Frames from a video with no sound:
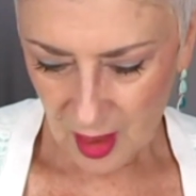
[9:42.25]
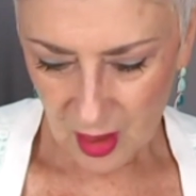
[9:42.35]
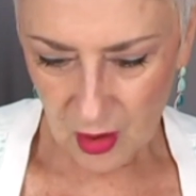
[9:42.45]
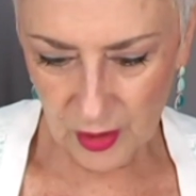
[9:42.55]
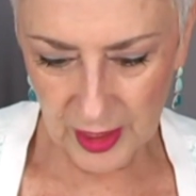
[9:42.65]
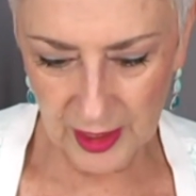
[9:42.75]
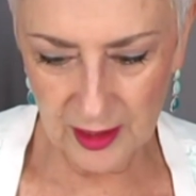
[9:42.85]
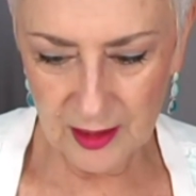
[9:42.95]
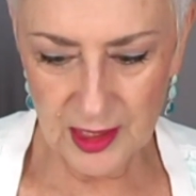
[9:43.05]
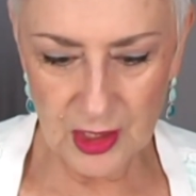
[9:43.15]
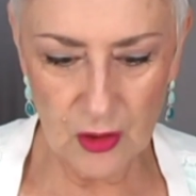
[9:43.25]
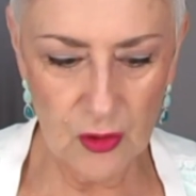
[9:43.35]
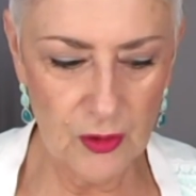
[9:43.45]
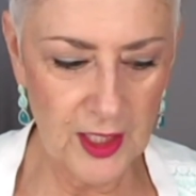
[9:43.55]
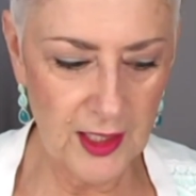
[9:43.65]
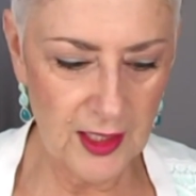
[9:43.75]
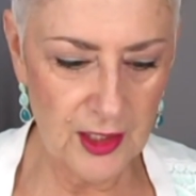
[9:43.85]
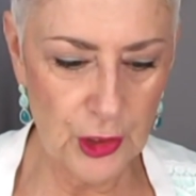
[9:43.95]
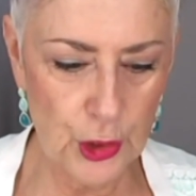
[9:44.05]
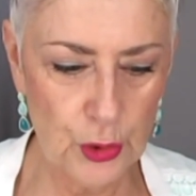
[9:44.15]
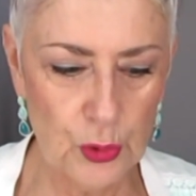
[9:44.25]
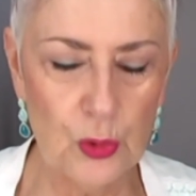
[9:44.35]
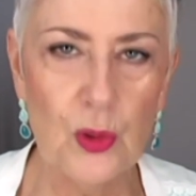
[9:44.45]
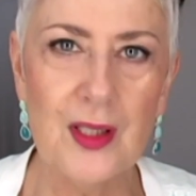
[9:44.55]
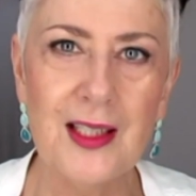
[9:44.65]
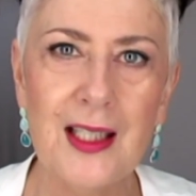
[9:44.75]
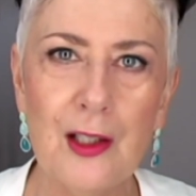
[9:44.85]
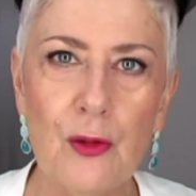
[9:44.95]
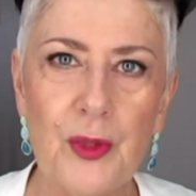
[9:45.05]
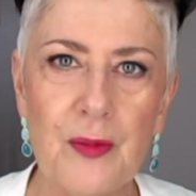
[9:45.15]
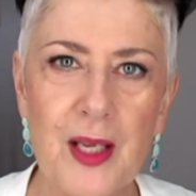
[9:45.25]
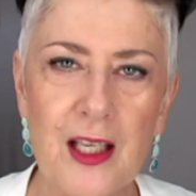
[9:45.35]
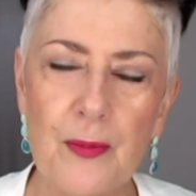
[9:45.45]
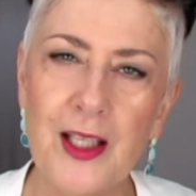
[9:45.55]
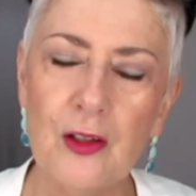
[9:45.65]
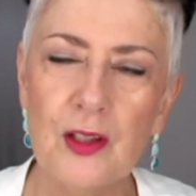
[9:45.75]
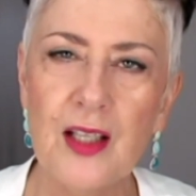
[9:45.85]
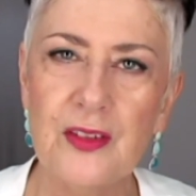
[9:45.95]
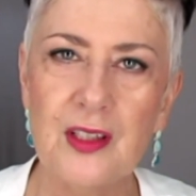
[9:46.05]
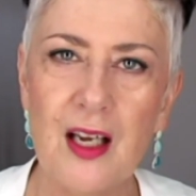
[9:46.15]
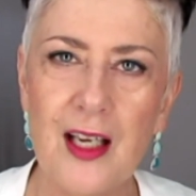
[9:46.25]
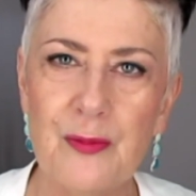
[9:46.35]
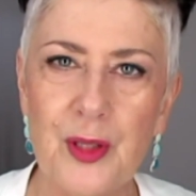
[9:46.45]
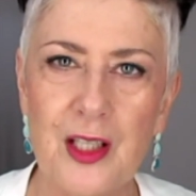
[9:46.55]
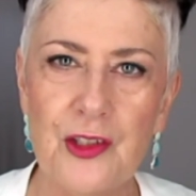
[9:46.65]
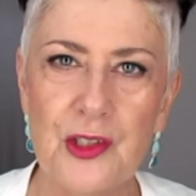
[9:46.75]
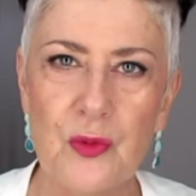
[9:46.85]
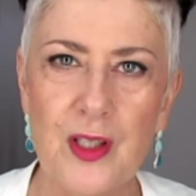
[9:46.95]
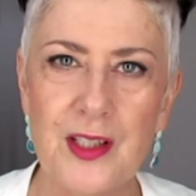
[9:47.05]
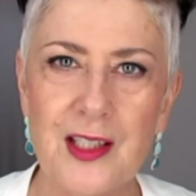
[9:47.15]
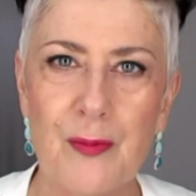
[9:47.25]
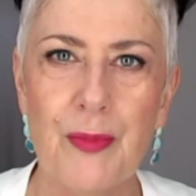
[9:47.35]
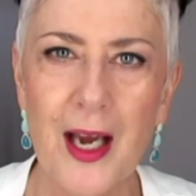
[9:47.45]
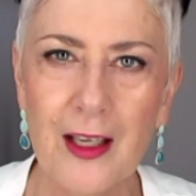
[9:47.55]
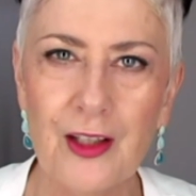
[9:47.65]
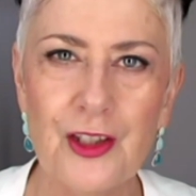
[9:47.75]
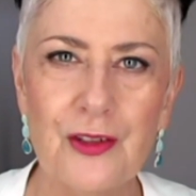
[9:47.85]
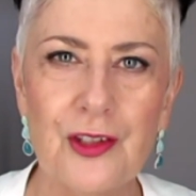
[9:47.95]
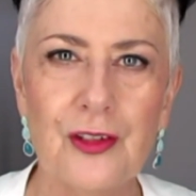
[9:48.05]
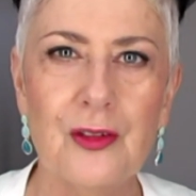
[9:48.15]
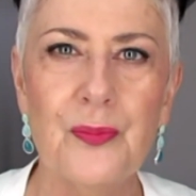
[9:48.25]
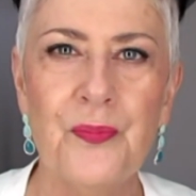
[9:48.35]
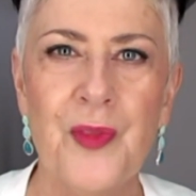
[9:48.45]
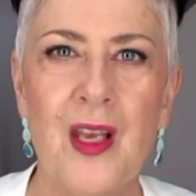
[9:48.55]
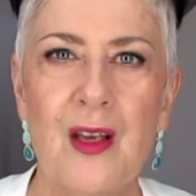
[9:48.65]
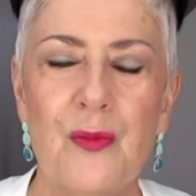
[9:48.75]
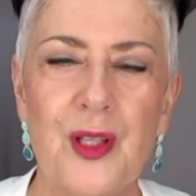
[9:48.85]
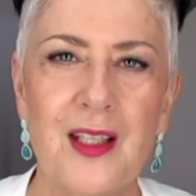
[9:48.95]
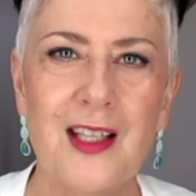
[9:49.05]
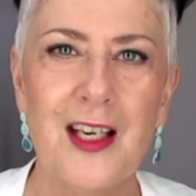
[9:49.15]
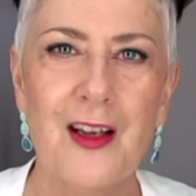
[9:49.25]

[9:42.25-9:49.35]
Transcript: Okay, so getting into a little bit of makeup. I don't have a lot, but I just wanted to get back on YouTube, being that